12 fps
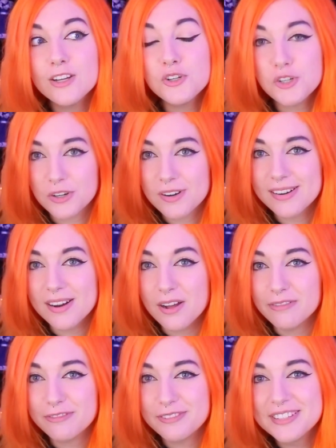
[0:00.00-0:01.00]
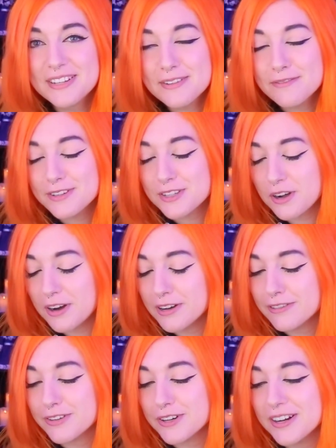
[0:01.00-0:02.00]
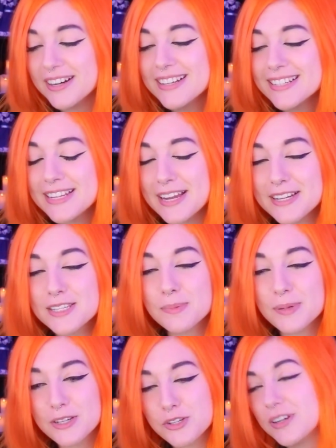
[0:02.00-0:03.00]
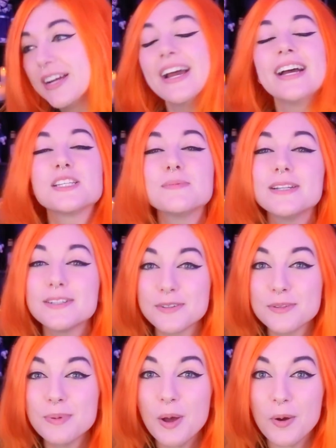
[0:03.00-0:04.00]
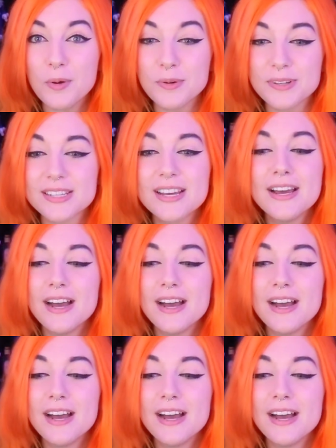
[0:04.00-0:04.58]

Sure enough, photographer takes a picture. He asked me to do the pose.